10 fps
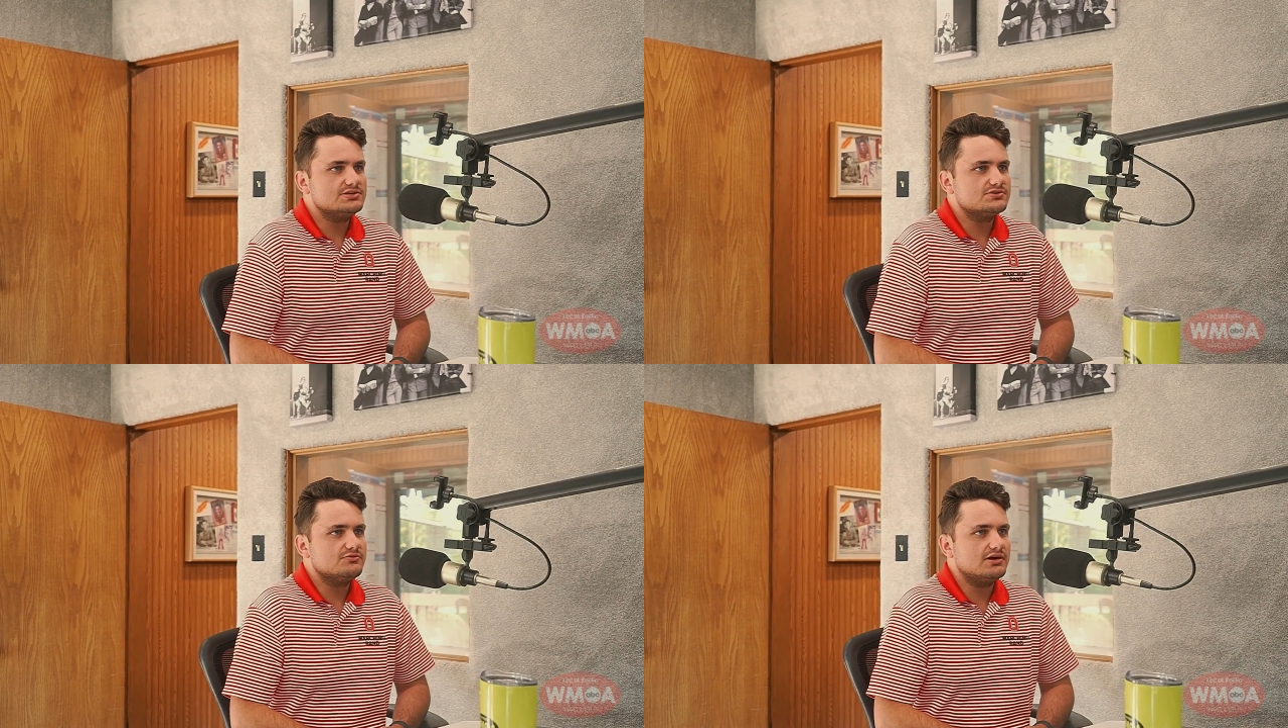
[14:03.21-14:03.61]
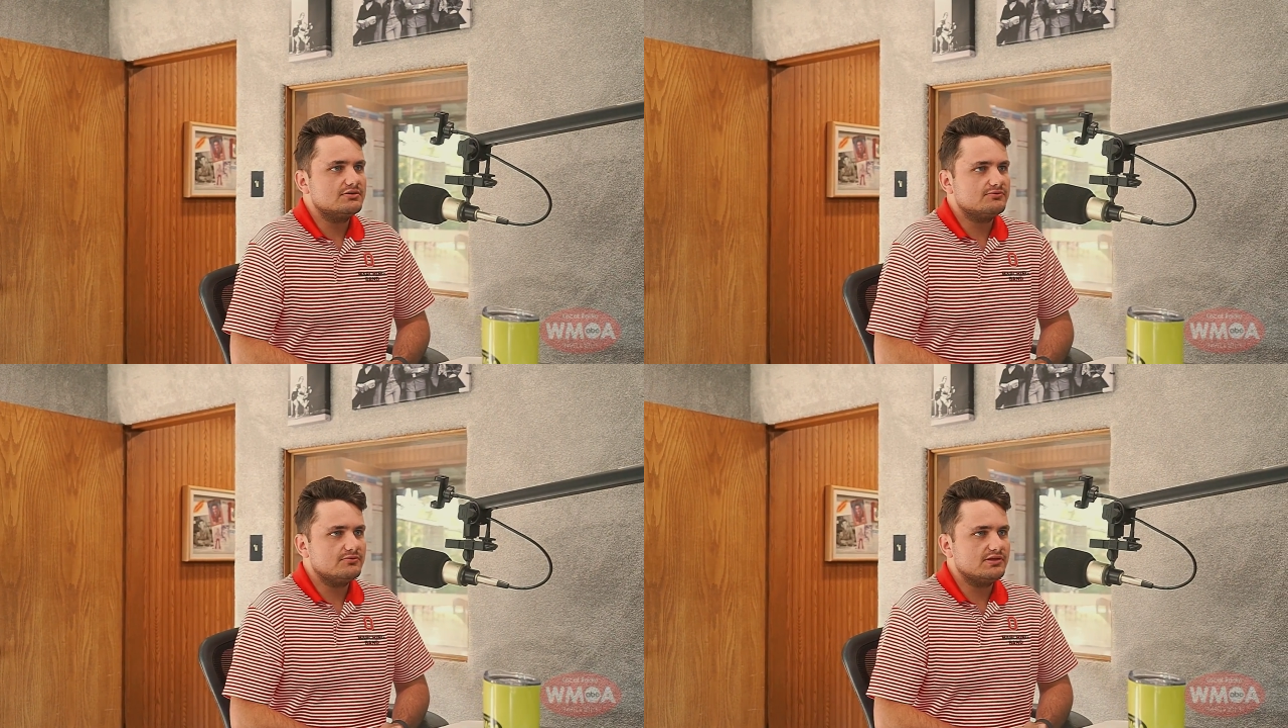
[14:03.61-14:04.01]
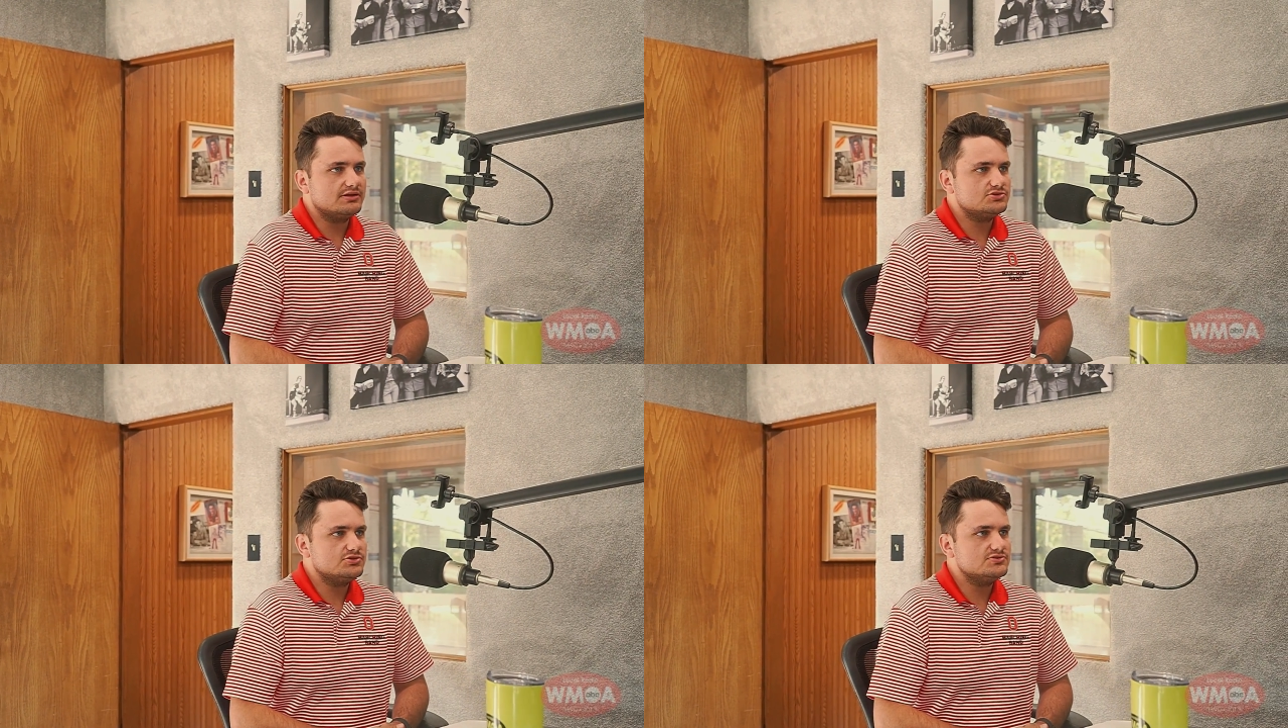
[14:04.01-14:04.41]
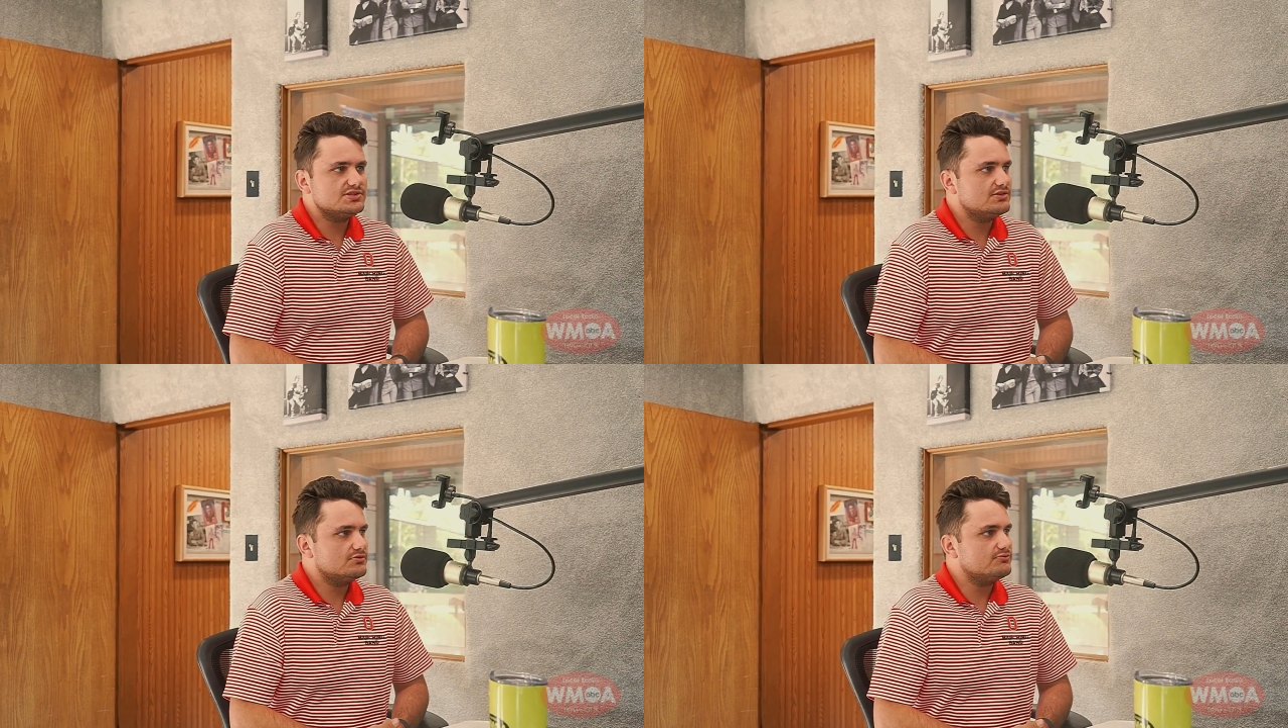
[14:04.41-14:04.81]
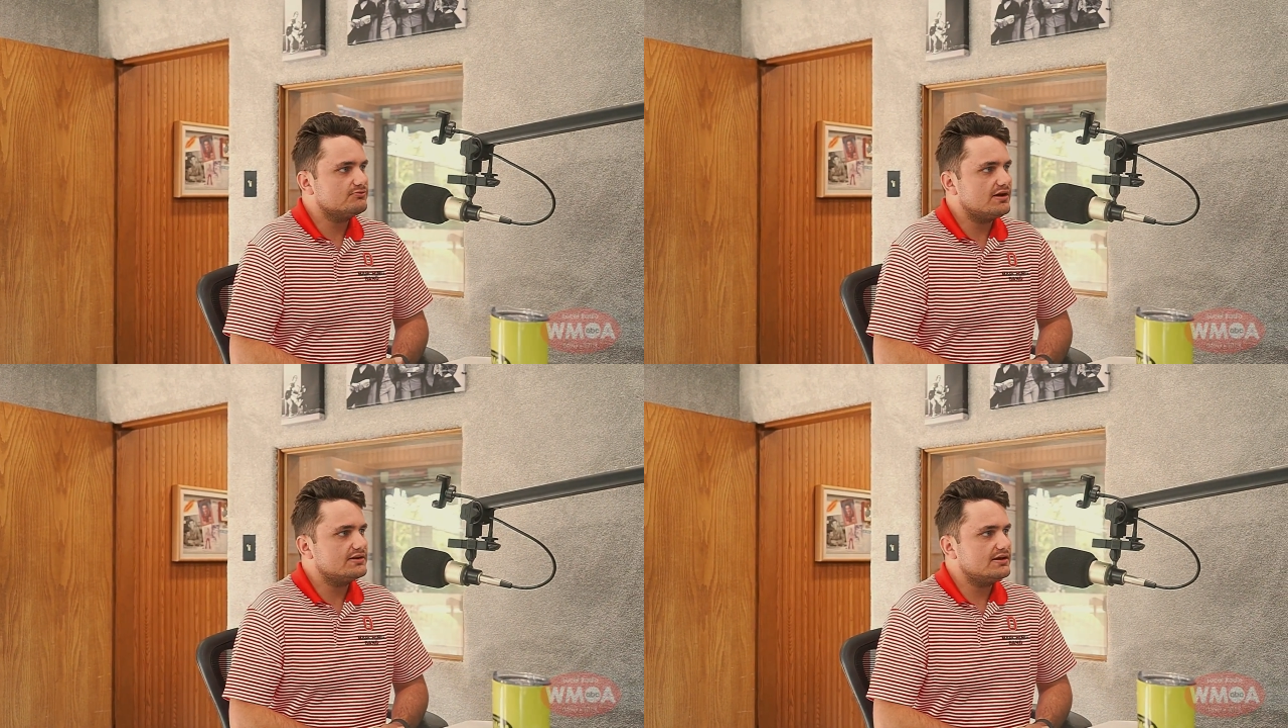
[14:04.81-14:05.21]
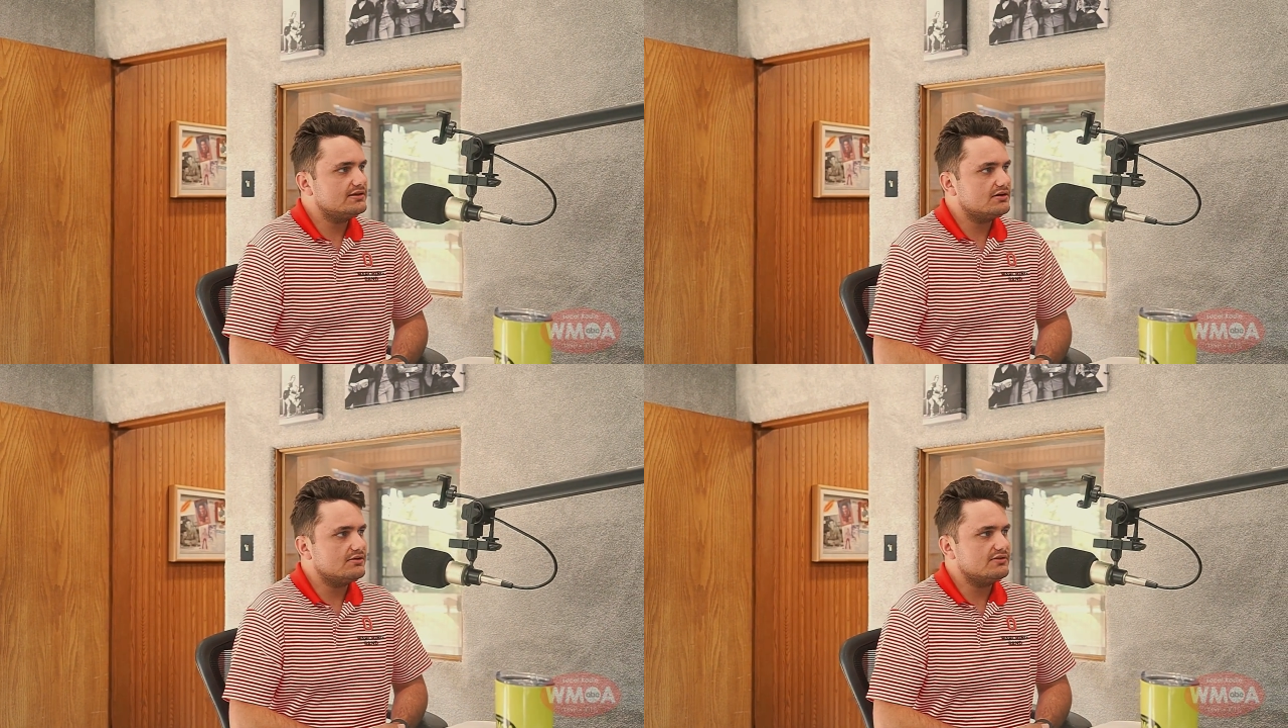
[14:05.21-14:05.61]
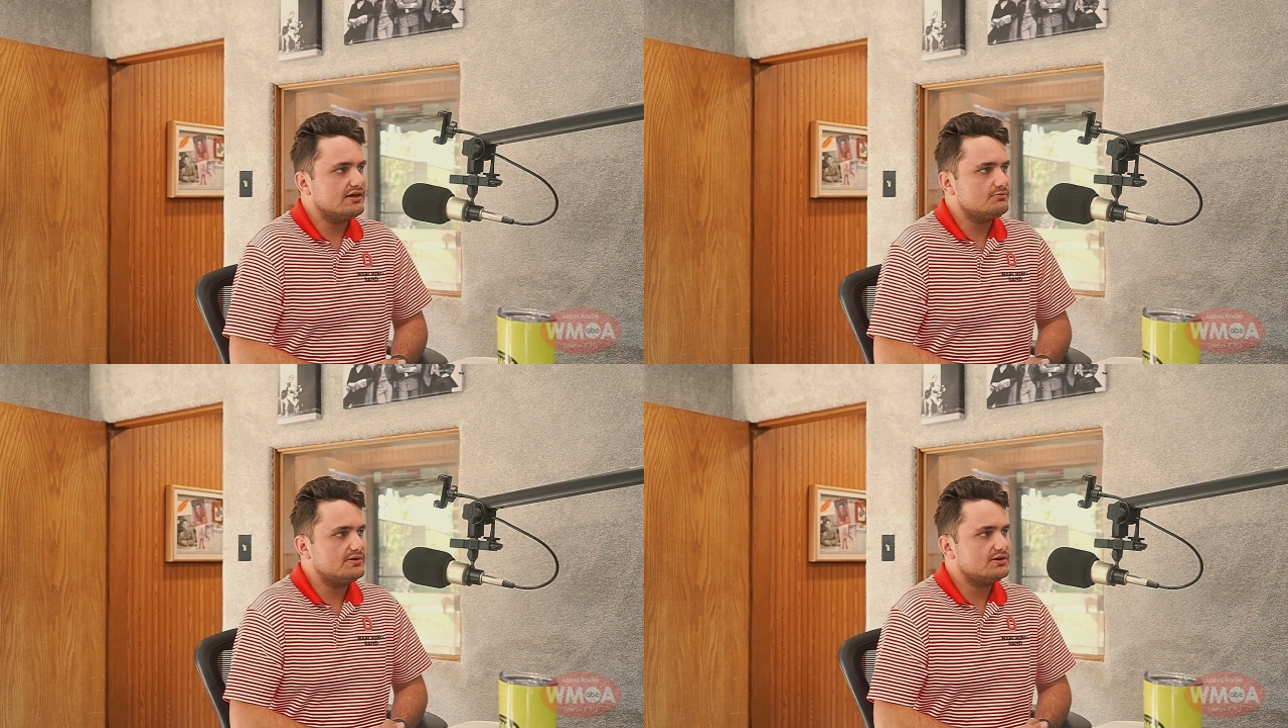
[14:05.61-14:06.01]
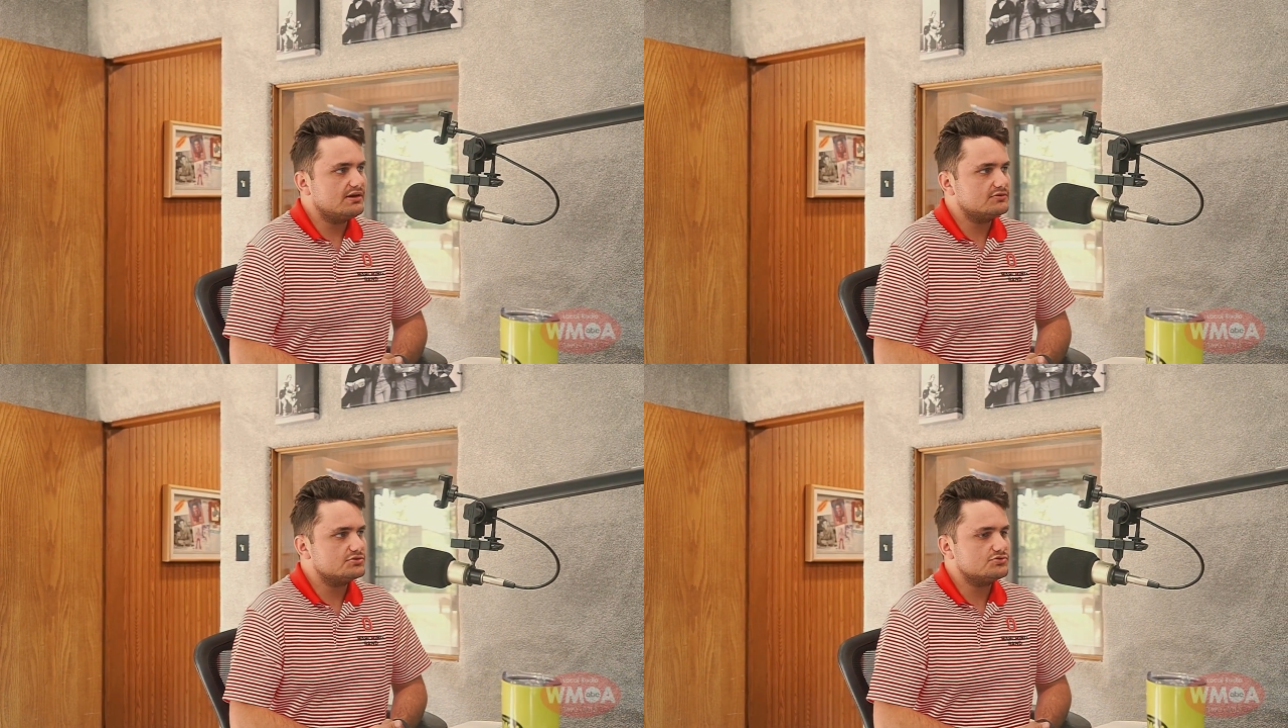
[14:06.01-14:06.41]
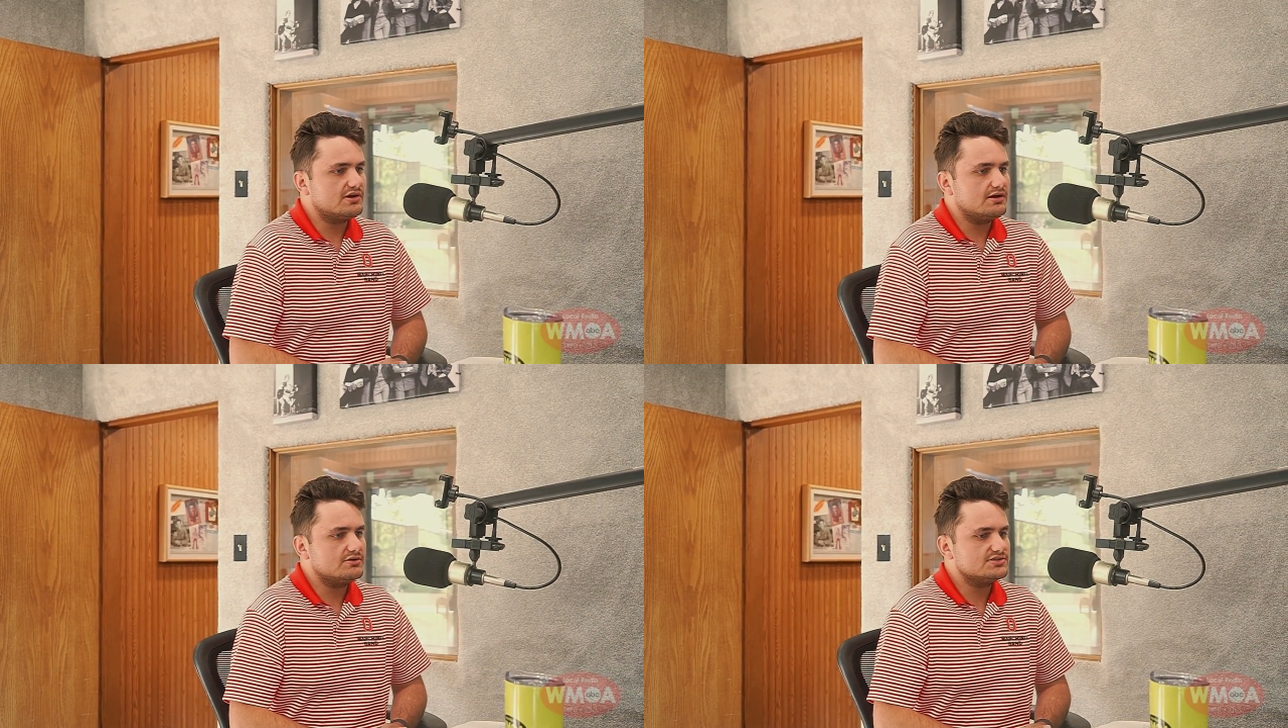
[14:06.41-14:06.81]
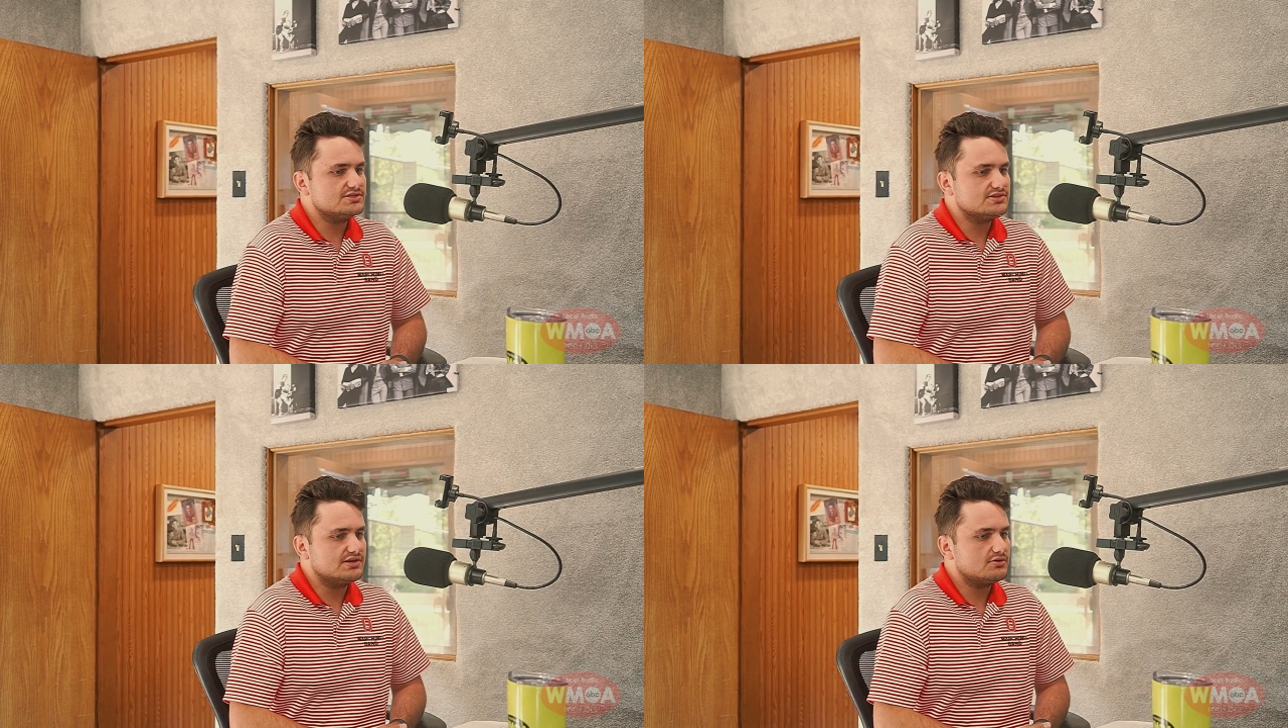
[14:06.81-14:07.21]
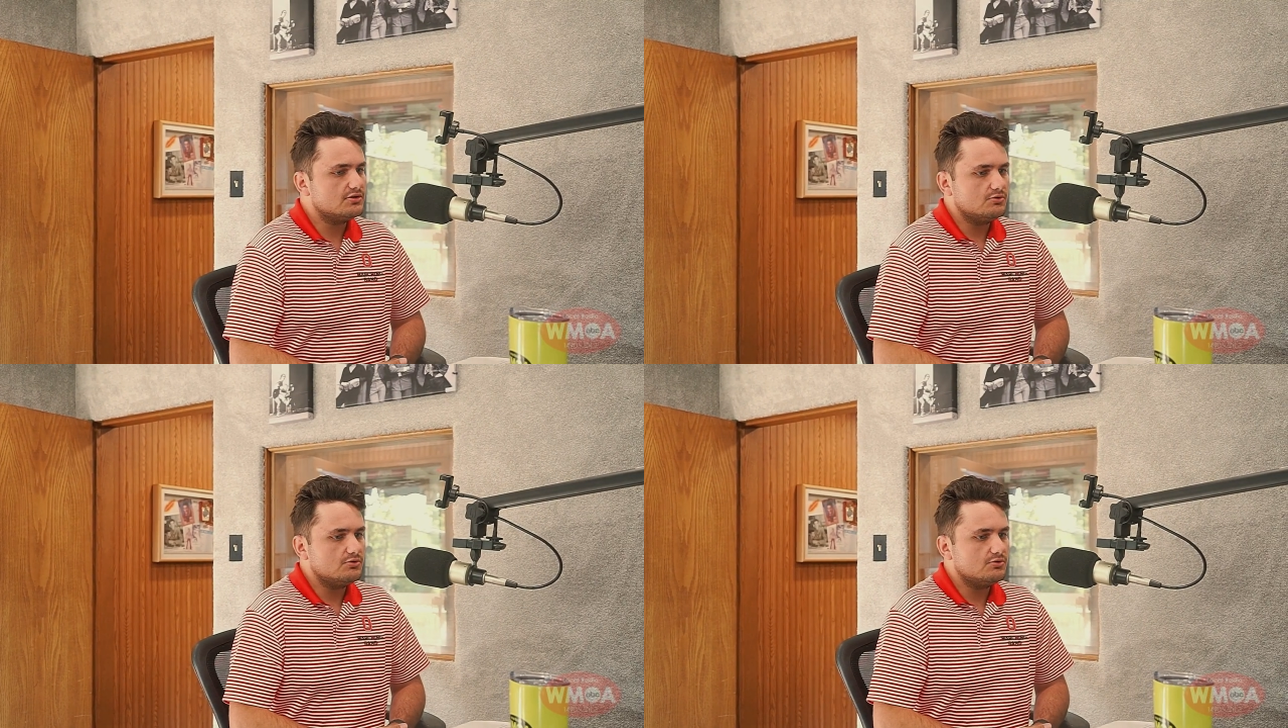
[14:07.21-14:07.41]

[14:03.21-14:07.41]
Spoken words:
So like for like Tuesday through Friday of that week after tryouts is like